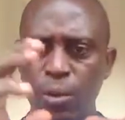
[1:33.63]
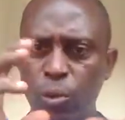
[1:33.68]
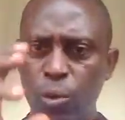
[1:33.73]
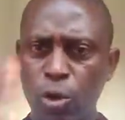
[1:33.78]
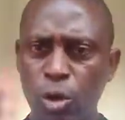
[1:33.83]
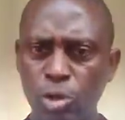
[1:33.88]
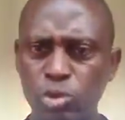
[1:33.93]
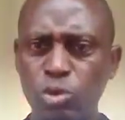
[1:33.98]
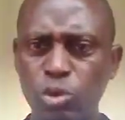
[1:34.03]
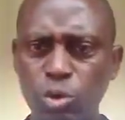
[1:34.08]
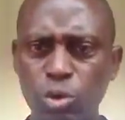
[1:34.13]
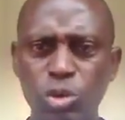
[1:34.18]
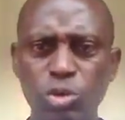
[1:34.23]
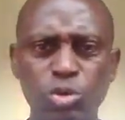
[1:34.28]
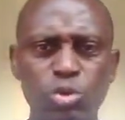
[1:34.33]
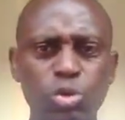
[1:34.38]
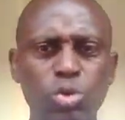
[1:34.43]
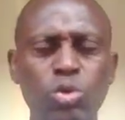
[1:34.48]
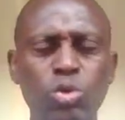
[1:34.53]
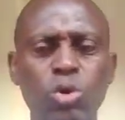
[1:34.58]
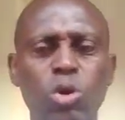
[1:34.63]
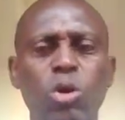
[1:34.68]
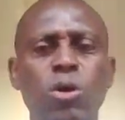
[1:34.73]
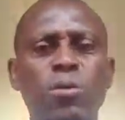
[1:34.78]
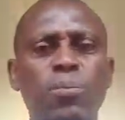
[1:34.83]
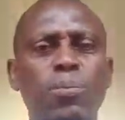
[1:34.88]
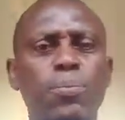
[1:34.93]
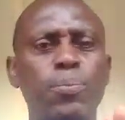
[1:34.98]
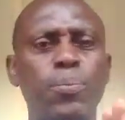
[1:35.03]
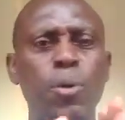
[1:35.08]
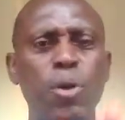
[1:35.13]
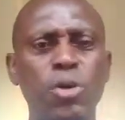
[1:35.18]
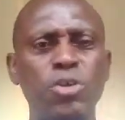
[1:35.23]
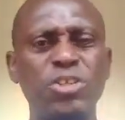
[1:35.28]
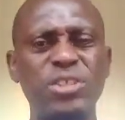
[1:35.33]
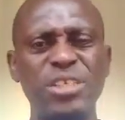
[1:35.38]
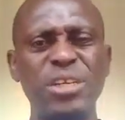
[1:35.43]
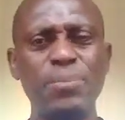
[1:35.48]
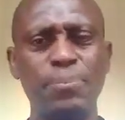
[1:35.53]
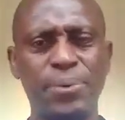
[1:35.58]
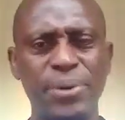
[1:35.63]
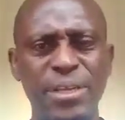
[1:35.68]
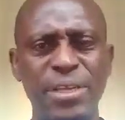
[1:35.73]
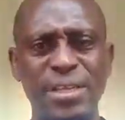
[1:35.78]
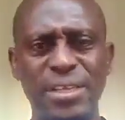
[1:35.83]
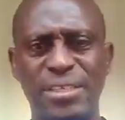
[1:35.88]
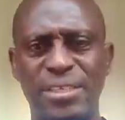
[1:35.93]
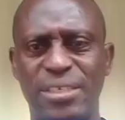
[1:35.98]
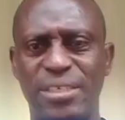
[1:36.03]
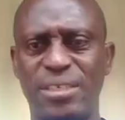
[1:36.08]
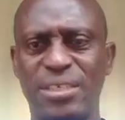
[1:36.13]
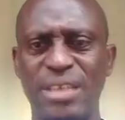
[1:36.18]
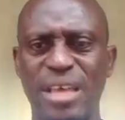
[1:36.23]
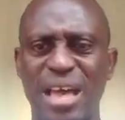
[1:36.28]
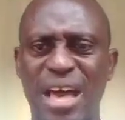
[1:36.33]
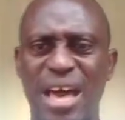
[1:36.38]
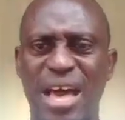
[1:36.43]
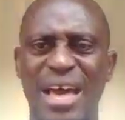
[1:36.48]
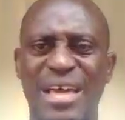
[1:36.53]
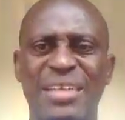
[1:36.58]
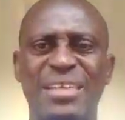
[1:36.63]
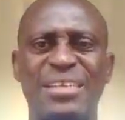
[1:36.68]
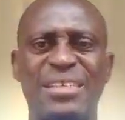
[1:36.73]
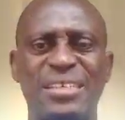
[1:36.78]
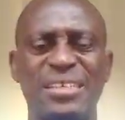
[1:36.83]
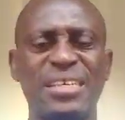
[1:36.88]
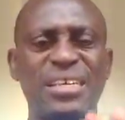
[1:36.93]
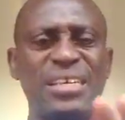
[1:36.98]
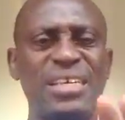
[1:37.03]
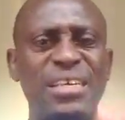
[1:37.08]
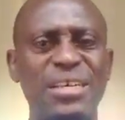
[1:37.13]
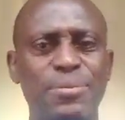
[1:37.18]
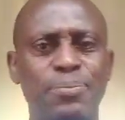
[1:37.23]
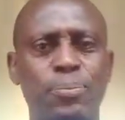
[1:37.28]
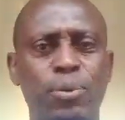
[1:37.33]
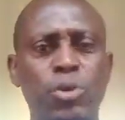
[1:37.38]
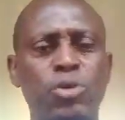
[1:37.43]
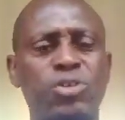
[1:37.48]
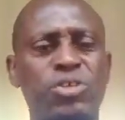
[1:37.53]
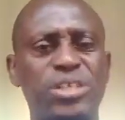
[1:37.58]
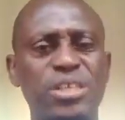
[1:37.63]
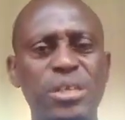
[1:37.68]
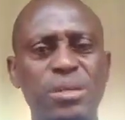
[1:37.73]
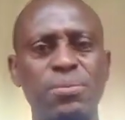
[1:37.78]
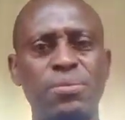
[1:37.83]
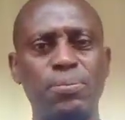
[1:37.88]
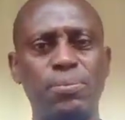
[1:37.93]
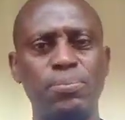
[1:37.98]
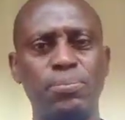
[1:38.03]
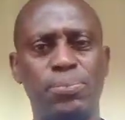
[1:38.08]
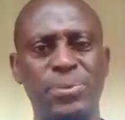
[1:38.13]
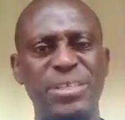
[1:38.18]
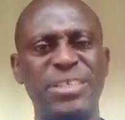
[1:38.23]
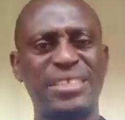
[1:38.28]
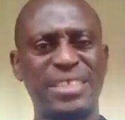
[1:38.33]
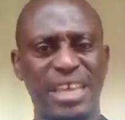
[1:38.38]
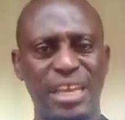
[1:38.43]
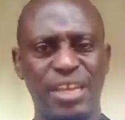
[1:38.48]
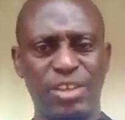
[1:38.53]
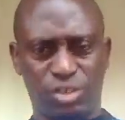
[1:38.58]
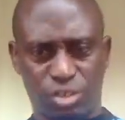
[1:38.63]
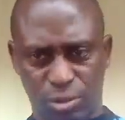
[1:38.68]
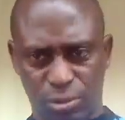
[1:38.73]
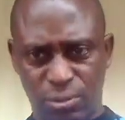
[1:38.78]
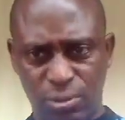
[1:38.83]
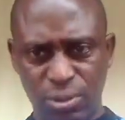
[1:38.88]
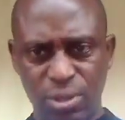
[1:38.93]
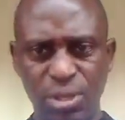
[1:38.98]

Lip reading: We're also going to know poultry breeds and poultry breed selection.